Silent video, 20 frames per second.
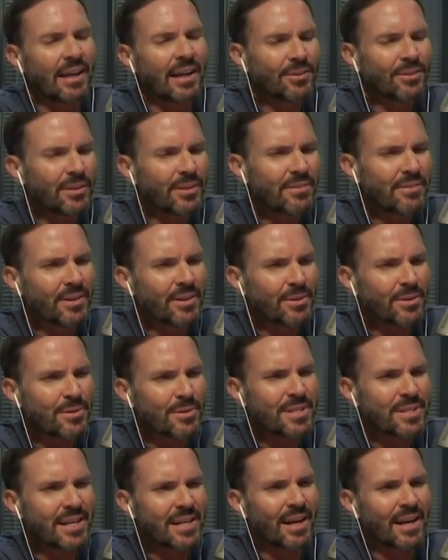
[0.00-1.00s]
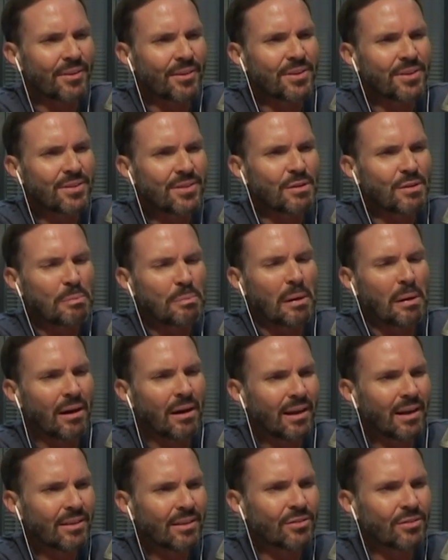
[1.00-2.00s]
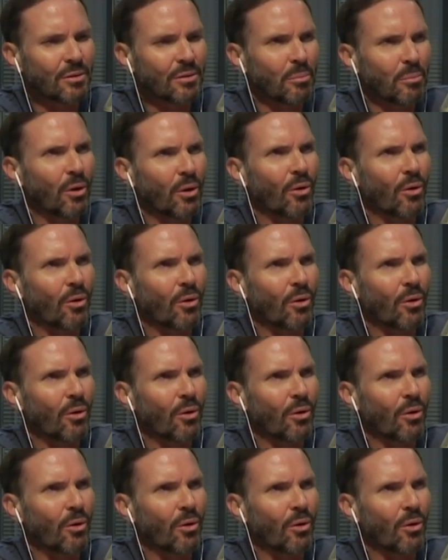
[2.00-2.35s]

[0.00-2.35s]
I don't even understand how this is possible.